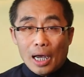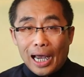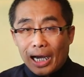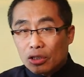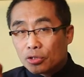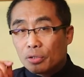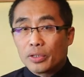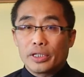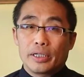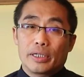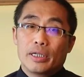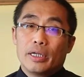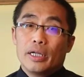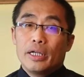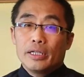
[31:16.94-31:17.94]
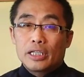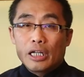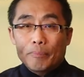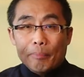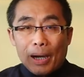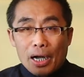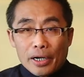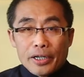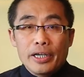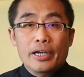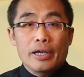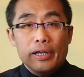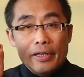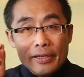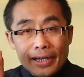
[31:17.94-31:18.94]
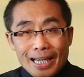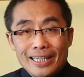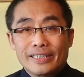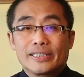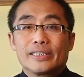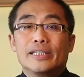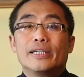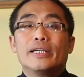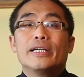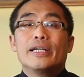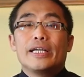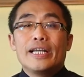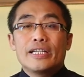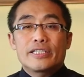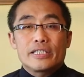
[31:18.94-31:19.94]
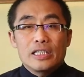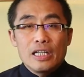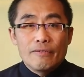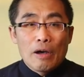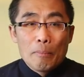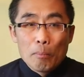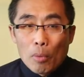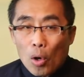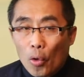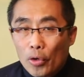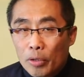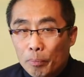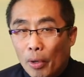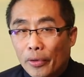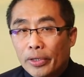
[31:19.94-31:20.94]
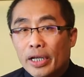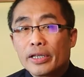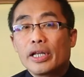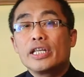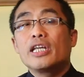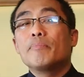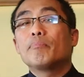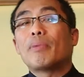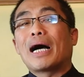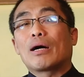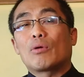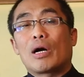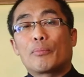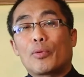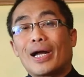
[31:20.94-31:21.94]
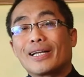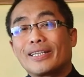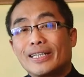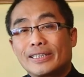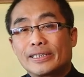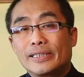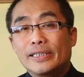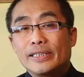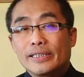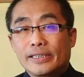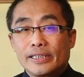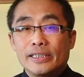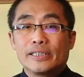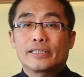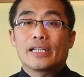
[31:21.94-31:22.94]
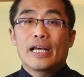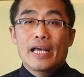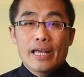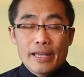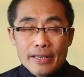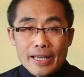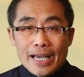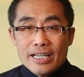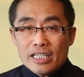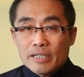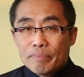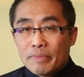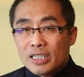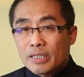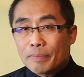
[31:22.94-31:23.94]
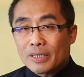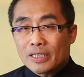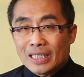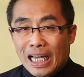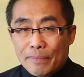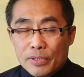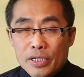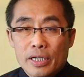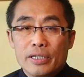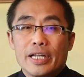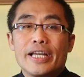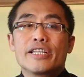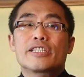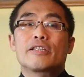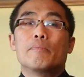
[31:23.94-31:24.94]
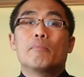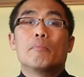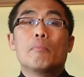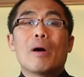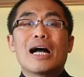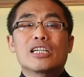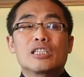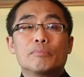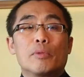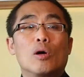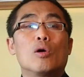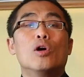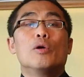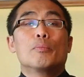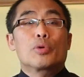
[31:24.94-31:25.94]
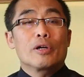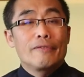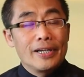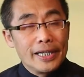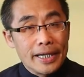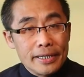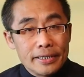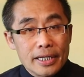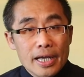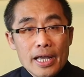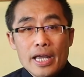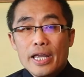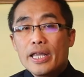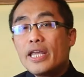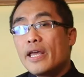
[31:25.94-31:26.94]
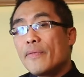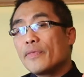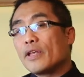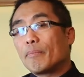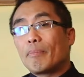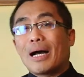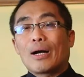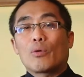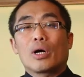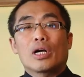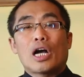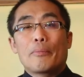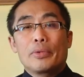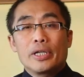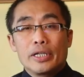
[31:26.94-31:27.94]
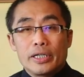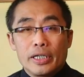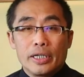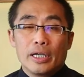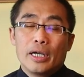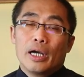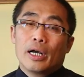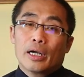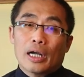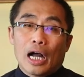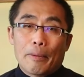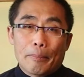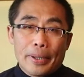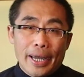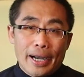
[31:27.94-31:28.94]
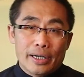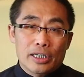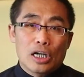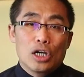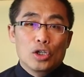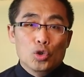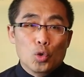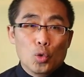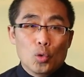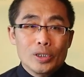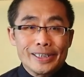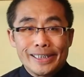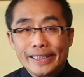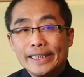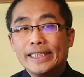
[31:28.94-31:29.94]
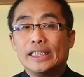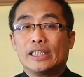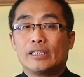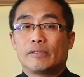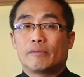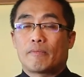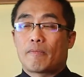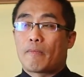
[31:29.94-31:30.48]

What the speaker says: Actually, debunking this is even more important in Ba Gua practice, since this misperception is much more prevalent in the Ba Gua community compared to Xing Yi.